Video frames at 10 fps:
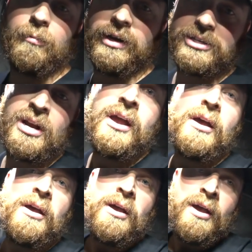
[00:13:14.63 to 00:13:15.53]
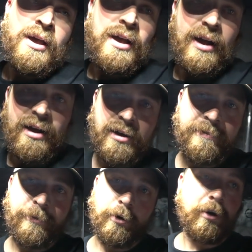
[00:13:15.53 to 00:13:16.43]
which
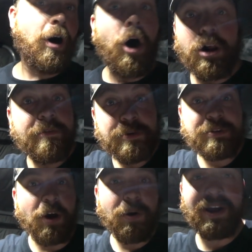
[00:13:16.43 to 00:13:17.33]
for all of you tall